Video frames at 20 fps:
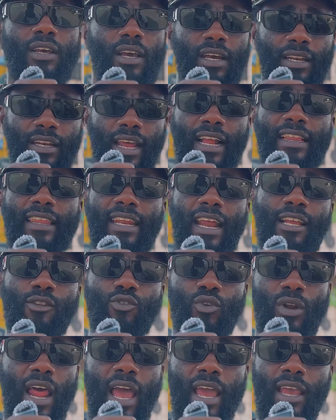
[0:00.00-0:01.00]
They are trying to
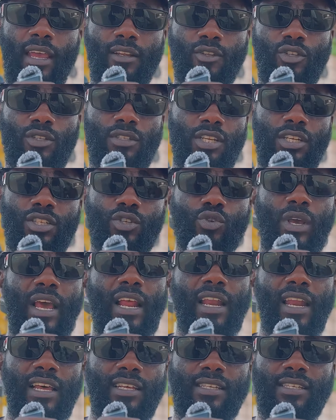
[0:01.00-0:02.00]
like teach you a
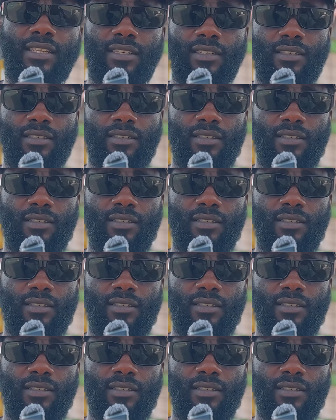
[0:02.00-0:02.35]
lesson.